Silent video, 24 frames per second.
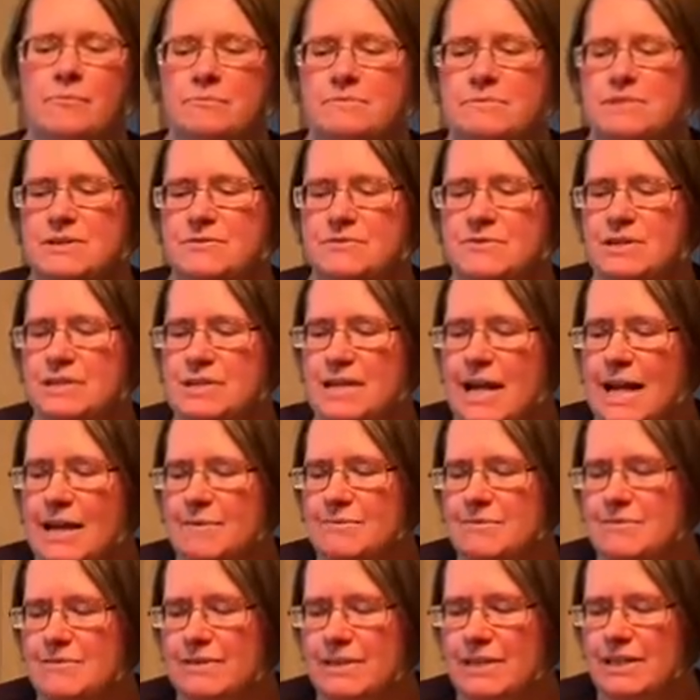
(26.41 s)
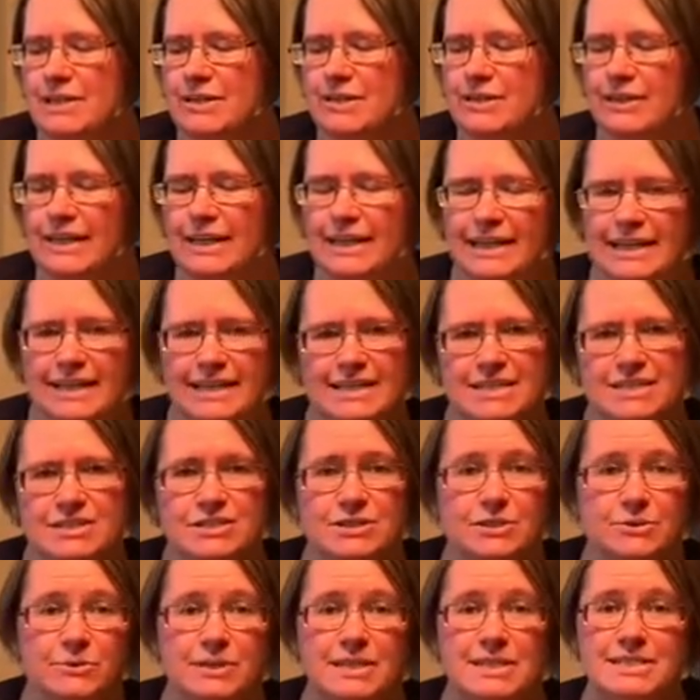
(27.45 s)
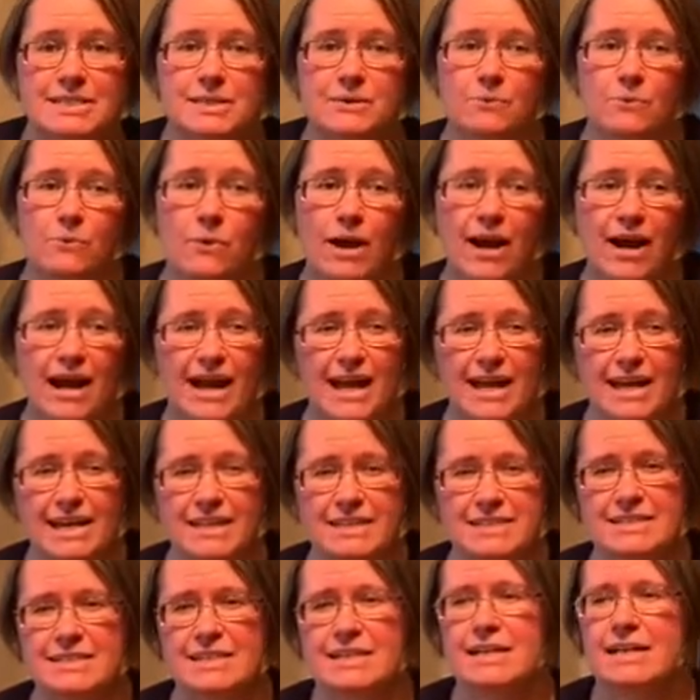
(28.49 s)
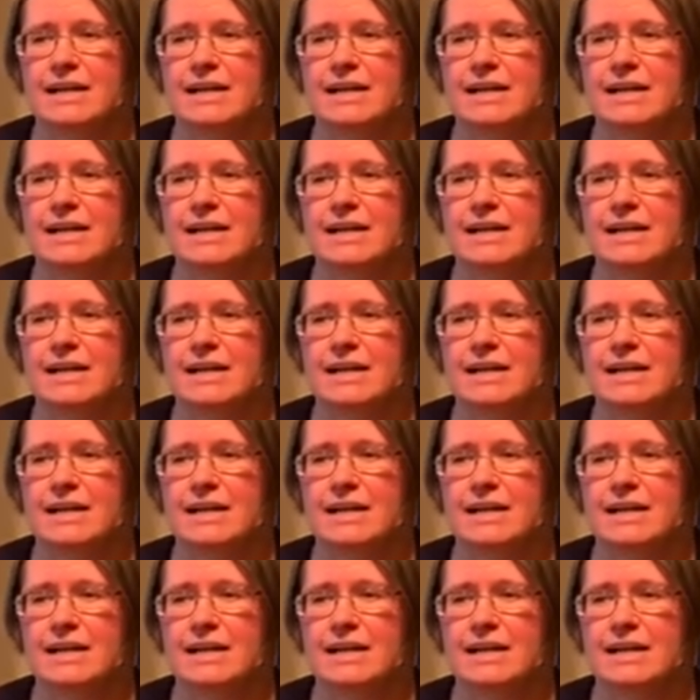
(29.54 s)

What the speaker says: Different times of the year, like Easter, we see white.